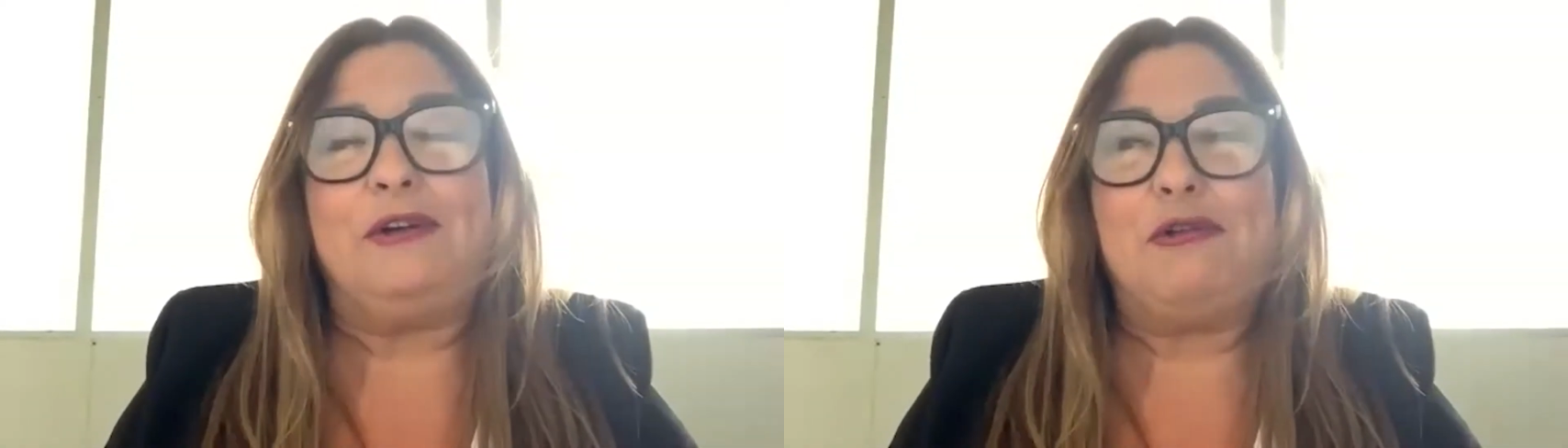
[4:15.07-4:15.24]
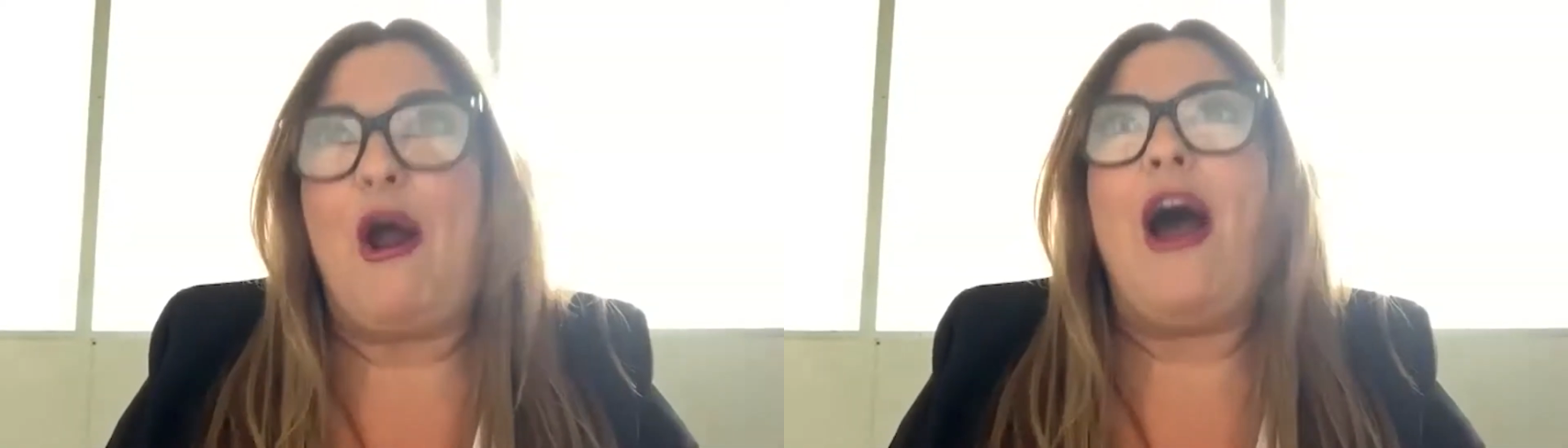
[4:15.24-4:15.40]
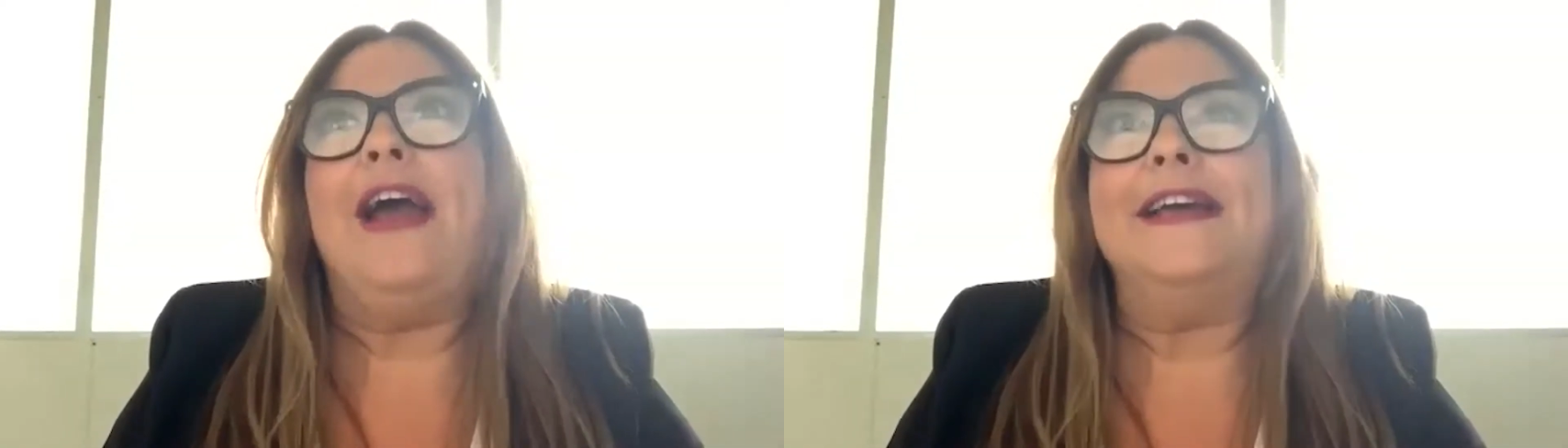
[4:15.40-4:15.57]

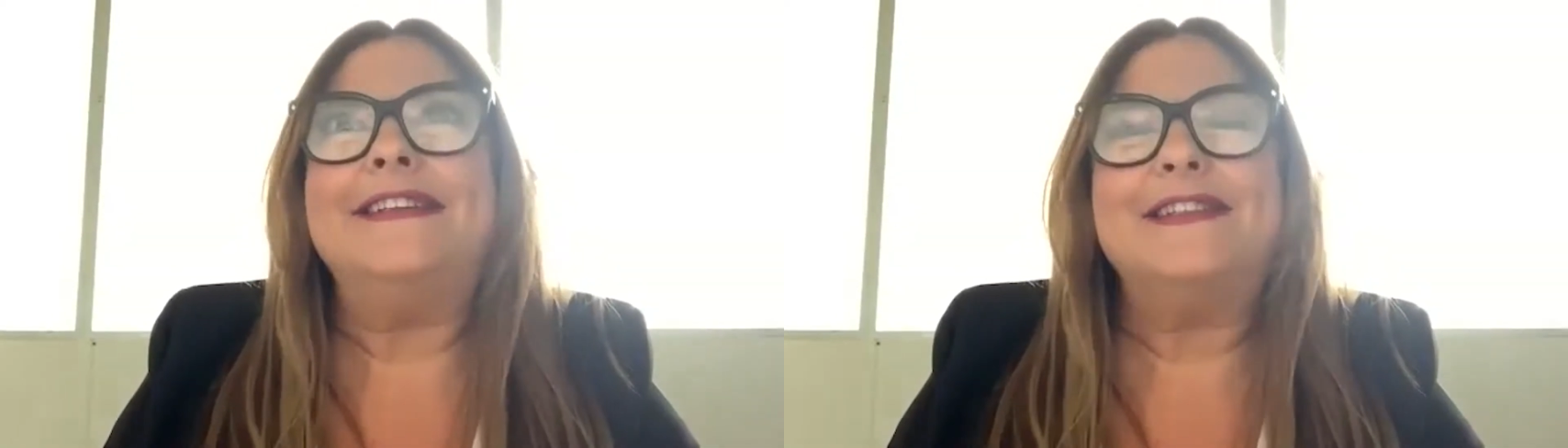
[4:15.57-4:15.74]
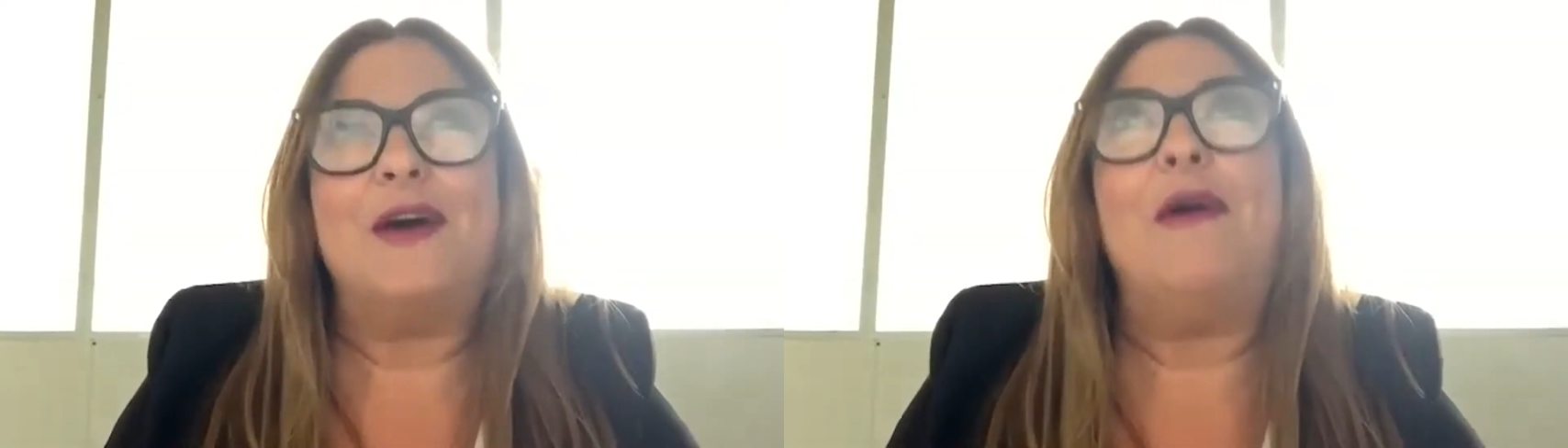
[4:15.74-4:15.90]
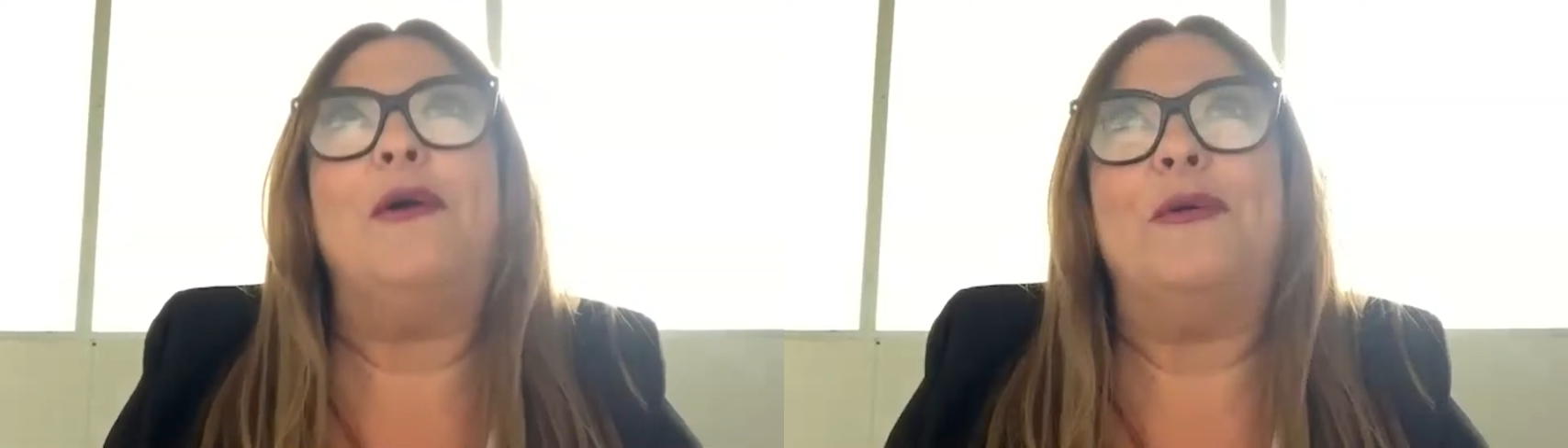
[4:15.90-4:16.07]
cried
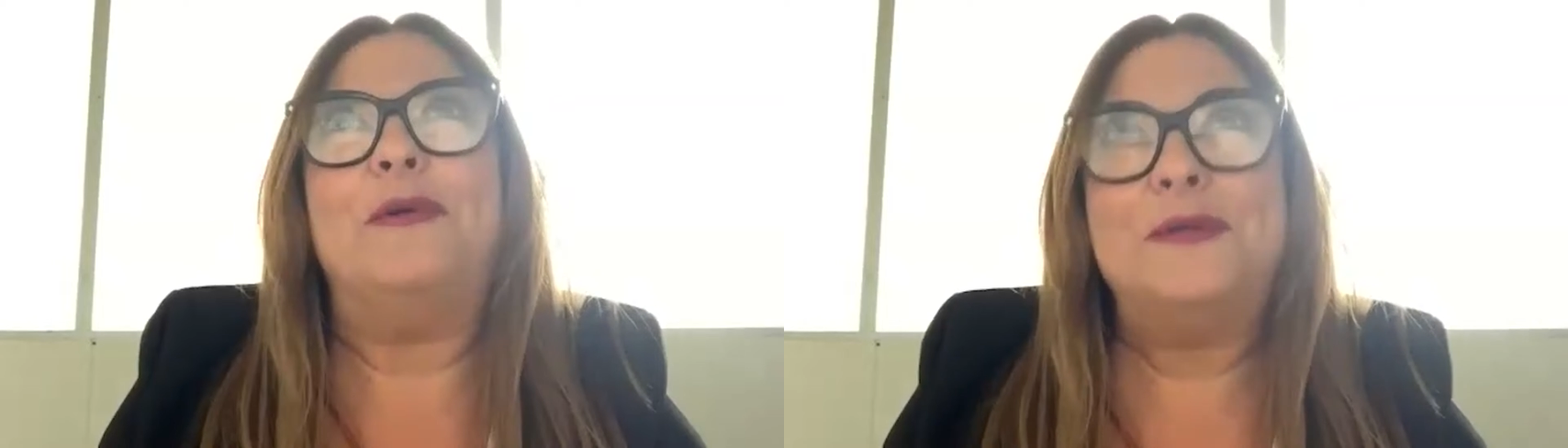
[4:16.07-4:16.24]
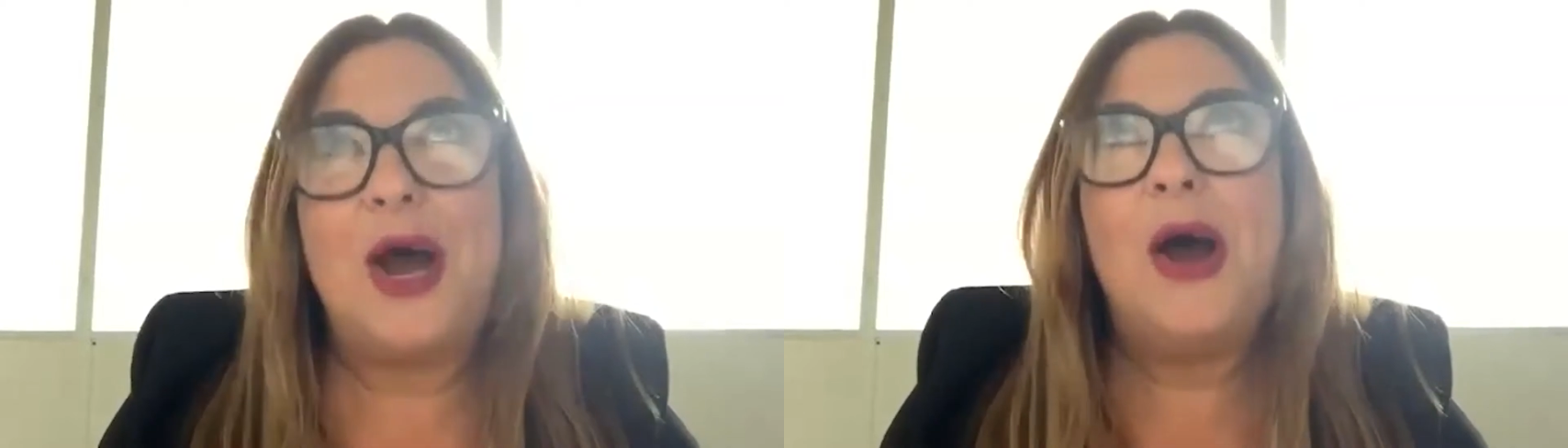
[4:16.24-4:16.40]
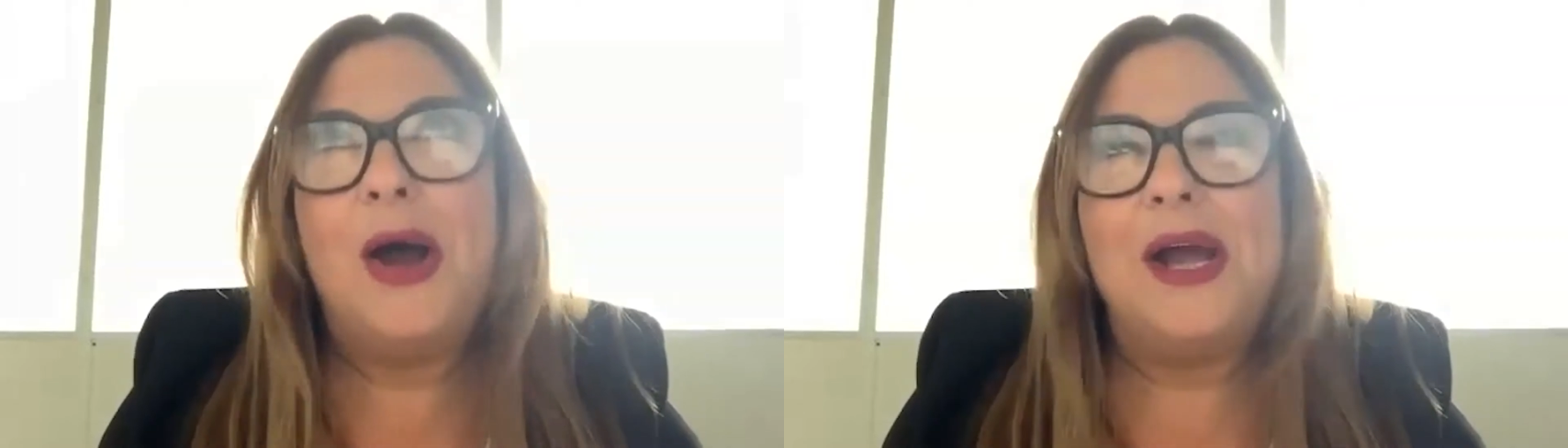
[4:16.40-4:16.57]
the whole
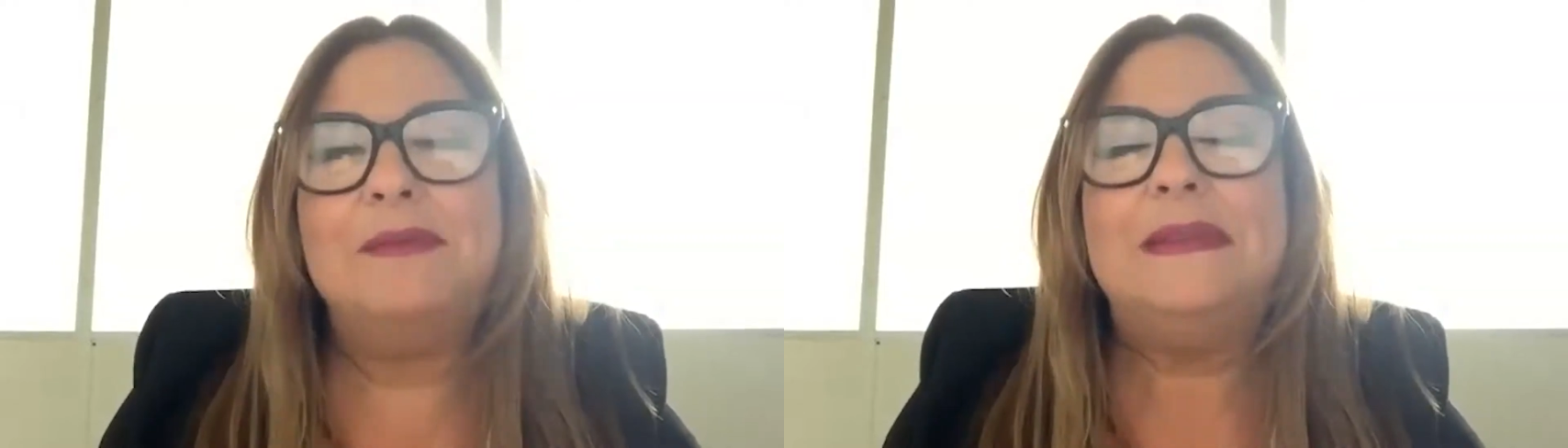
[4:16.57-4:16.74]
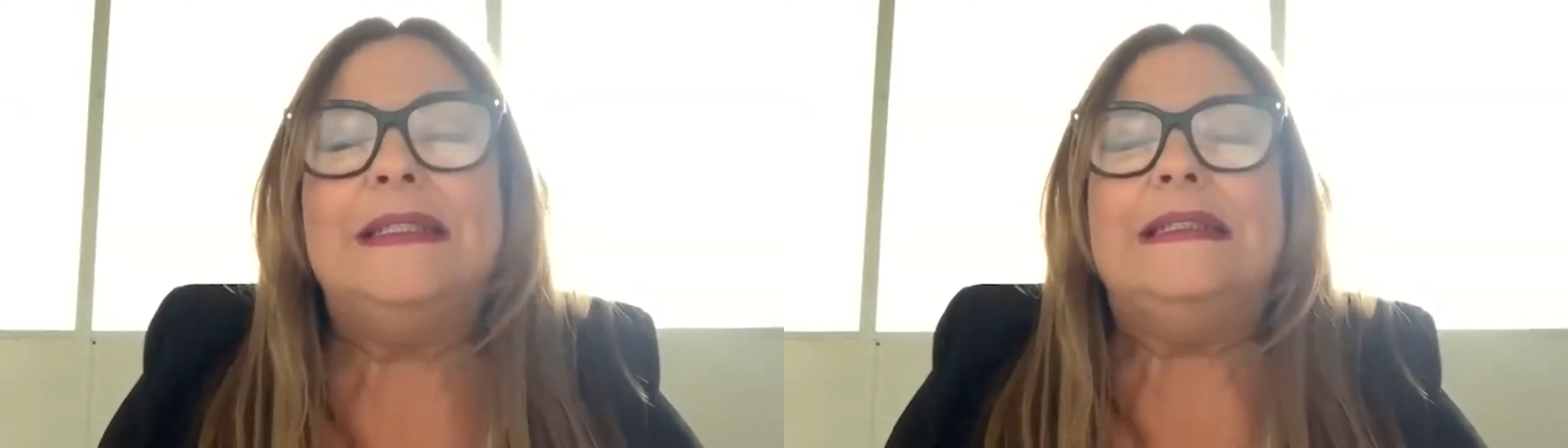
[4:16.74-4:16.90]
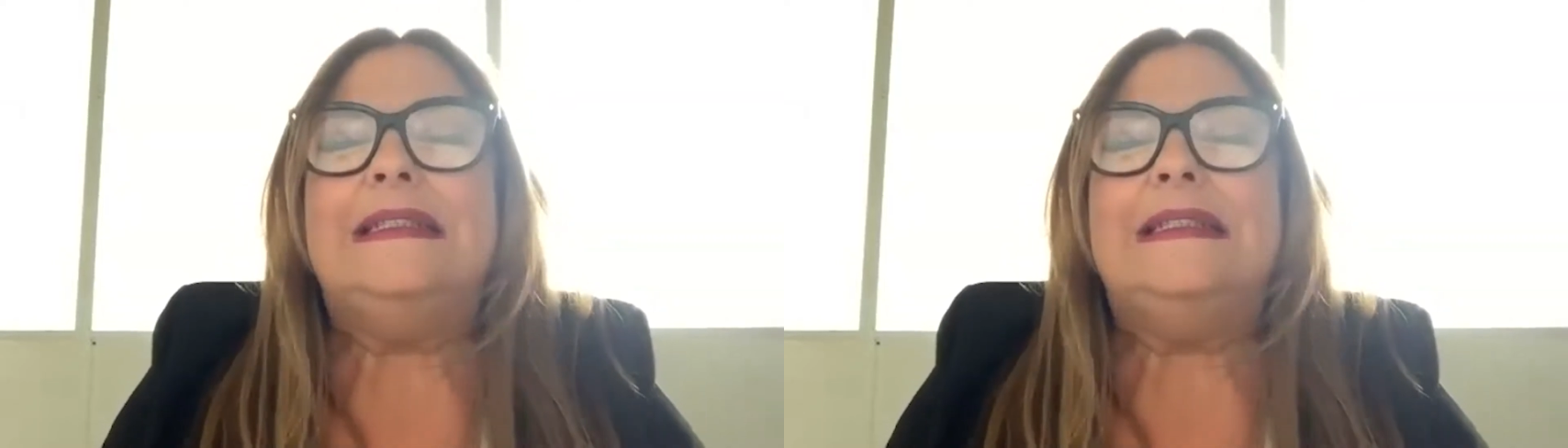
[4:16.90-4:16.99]
time.